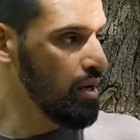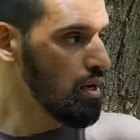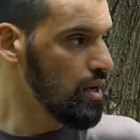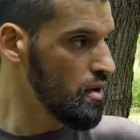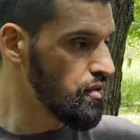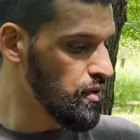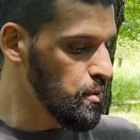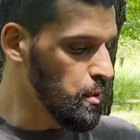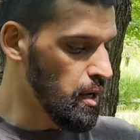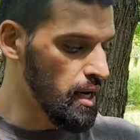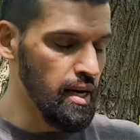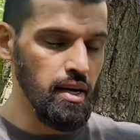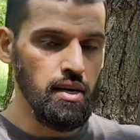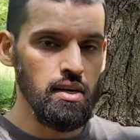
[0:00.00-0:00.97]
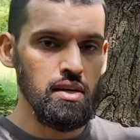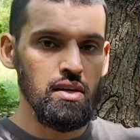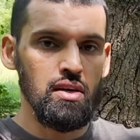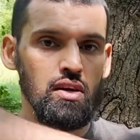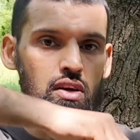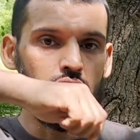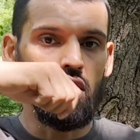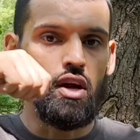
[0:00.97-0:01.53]
if you want to
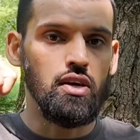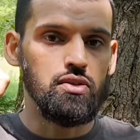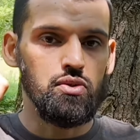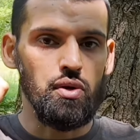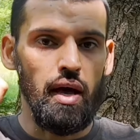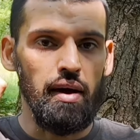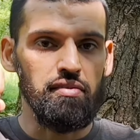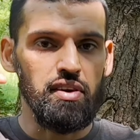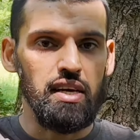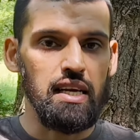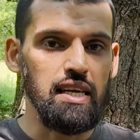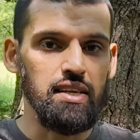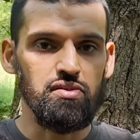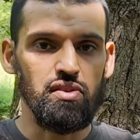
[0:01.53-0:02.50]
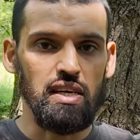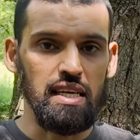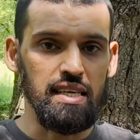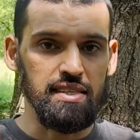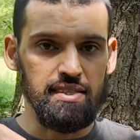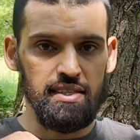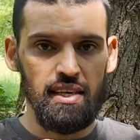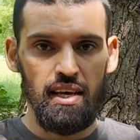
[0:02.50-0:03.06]
learn to have a clean
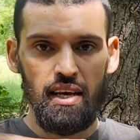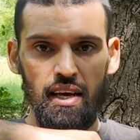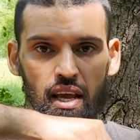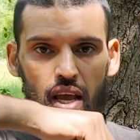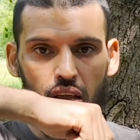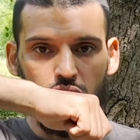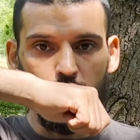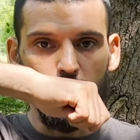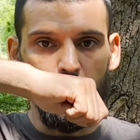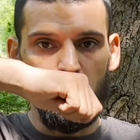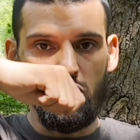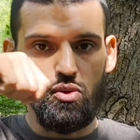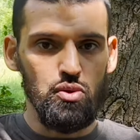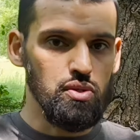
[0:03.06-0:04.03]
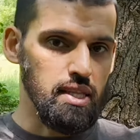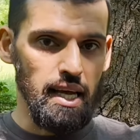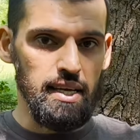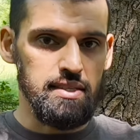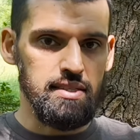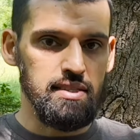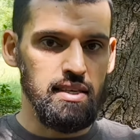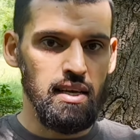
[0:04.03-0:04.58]
release and you want to do
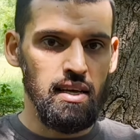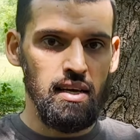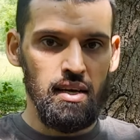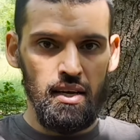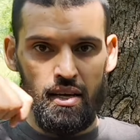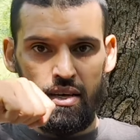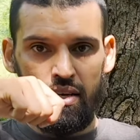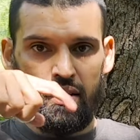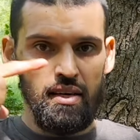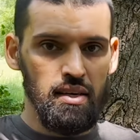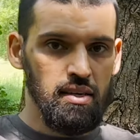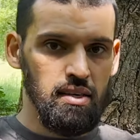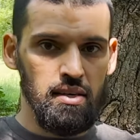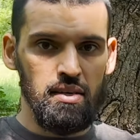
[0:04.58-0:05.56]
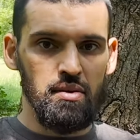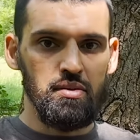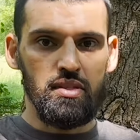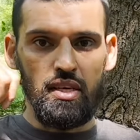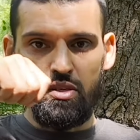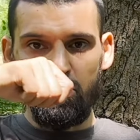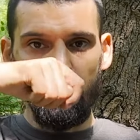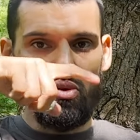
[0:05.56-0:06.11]
this
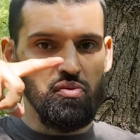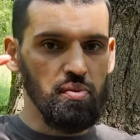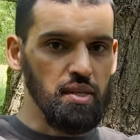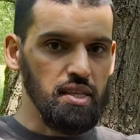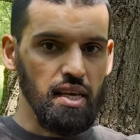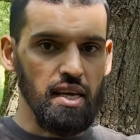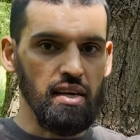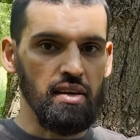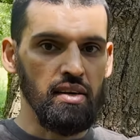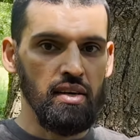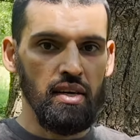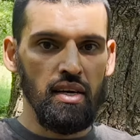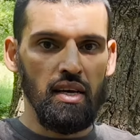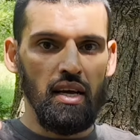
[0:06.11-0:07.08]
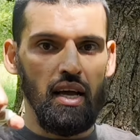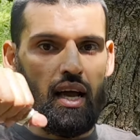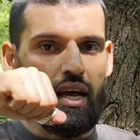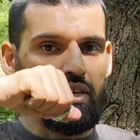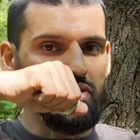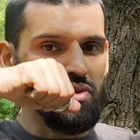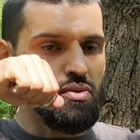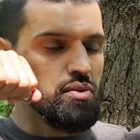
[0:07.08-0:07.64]
movement here,
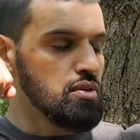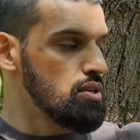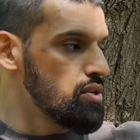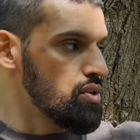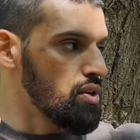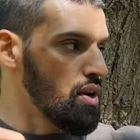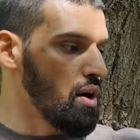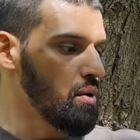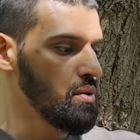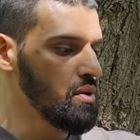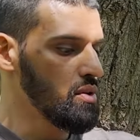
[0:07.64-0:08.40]
and you know,